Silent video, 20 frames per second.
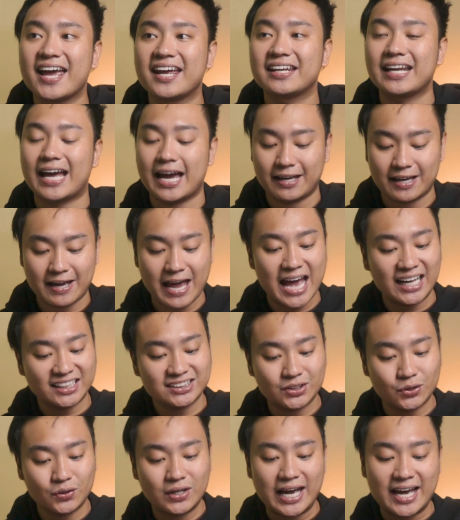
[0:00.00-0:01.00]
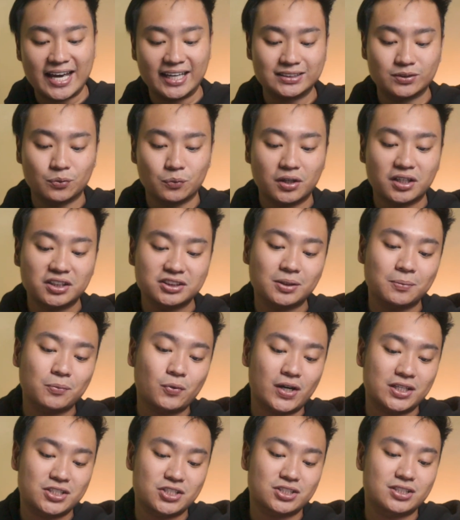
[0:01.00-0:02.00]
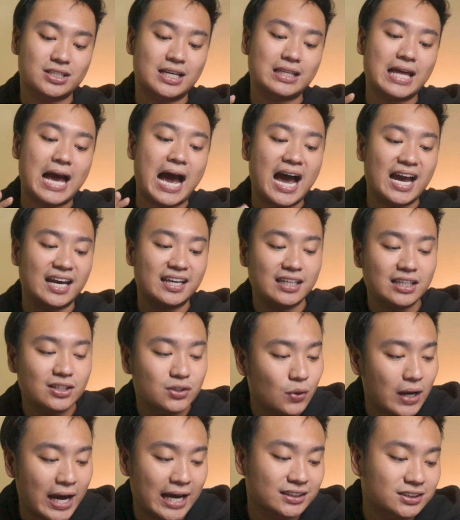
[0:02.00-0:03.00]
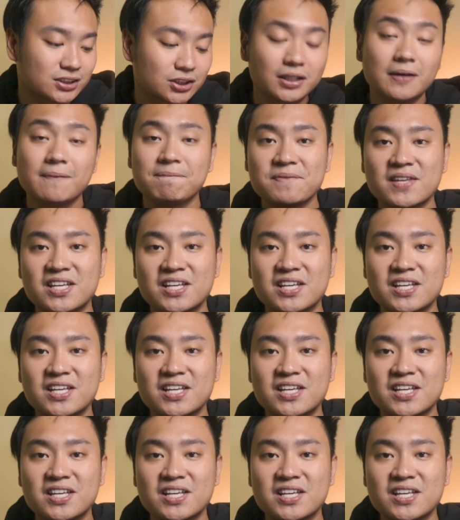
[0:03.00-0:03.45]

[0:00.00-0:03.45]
And I asked you guys, what are some questions that I need to answer.